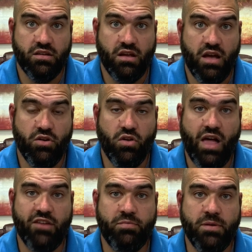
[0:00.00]
I know a
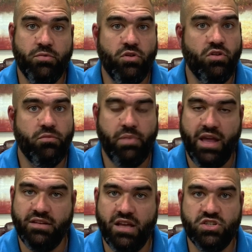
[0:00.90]
lot of people pay
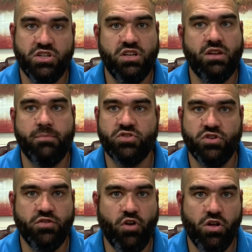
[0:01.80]
attention. I'm sure
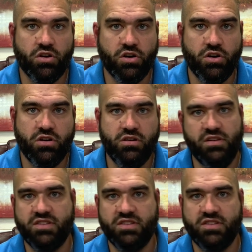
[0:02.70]
you've all heard.